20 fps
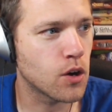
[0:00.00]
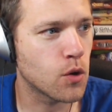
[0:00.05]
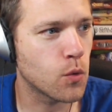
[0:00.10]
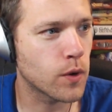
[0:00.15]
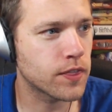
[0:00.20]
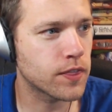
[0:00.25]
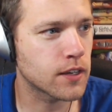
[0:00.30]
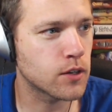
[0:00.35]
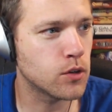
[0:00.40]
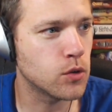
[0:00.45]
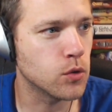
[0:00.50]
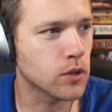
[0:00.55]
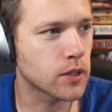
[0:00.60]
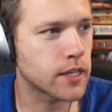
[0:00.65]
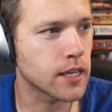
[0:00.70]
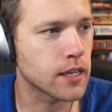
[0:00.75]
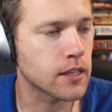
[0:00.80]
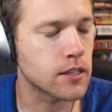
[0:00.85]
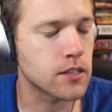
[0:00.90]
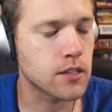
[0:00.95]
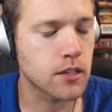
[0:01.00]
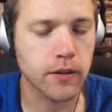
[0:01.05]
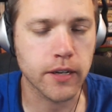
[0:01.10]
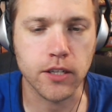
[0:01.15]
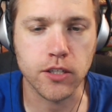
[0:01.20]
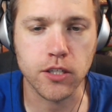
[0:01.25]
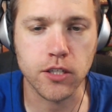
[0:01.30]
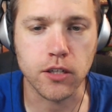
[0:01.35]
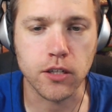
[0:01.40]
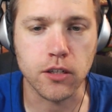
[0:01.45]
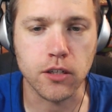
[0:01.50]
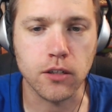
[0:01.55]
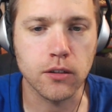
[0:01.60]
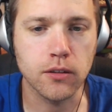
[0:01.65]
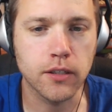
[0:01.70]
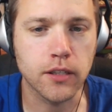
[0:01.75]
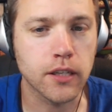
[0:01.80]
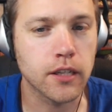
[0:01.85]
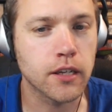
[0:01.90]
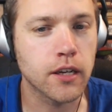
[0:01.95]
you know, what the cool kids are
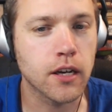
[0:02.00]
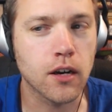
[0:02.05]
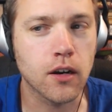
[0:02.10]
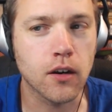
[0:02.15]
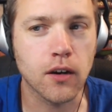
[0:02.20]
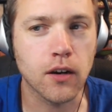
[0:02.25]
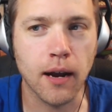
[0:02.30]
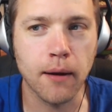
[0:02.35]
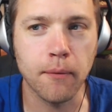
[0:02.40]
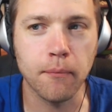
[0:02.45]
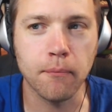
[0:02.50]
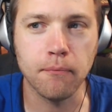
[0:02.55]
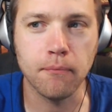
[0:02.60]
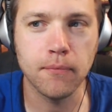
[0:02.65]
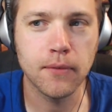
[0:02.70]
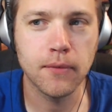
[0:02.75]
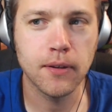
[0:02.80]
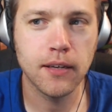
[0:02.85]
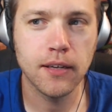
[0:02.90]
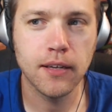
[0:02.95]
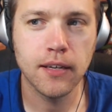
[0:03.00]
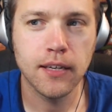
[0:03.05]
into. You know,